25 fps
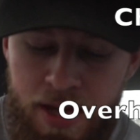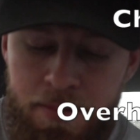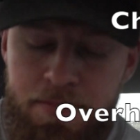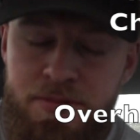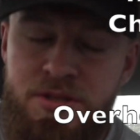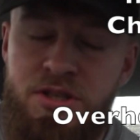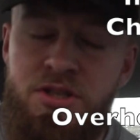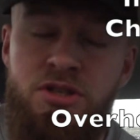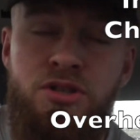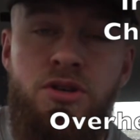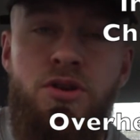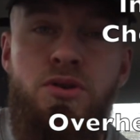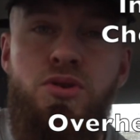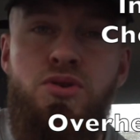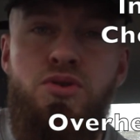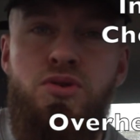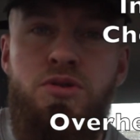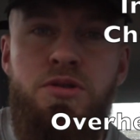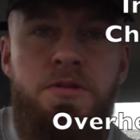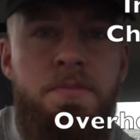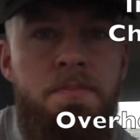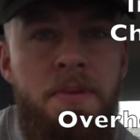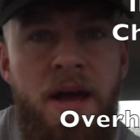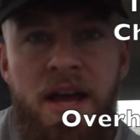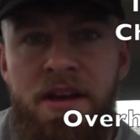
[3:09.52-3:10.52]
dips as
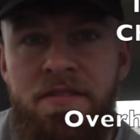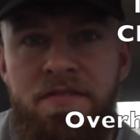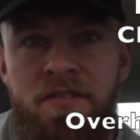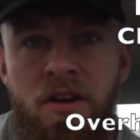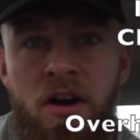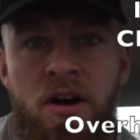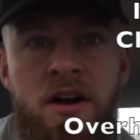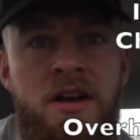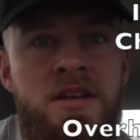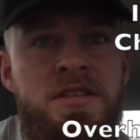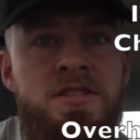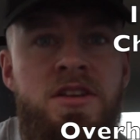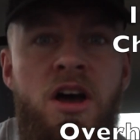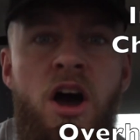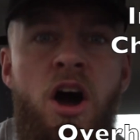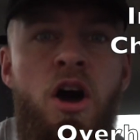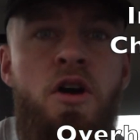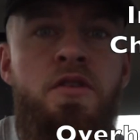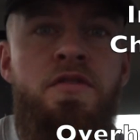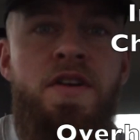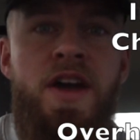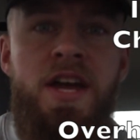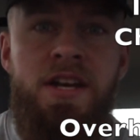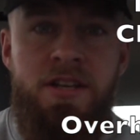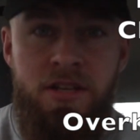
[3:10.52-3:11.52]
usual, some pec flies,
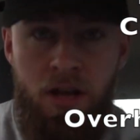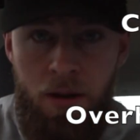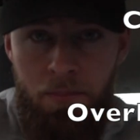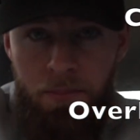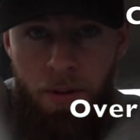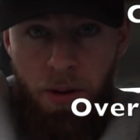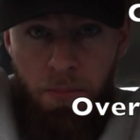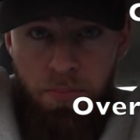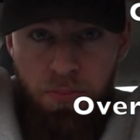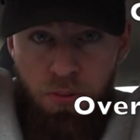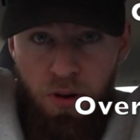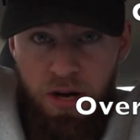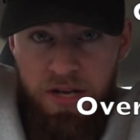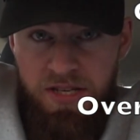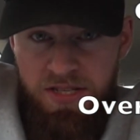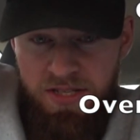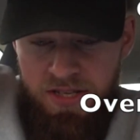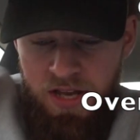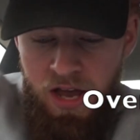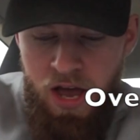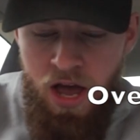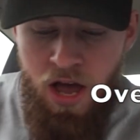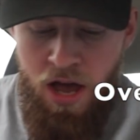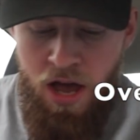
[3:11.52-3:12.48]
overhead dumbbell press.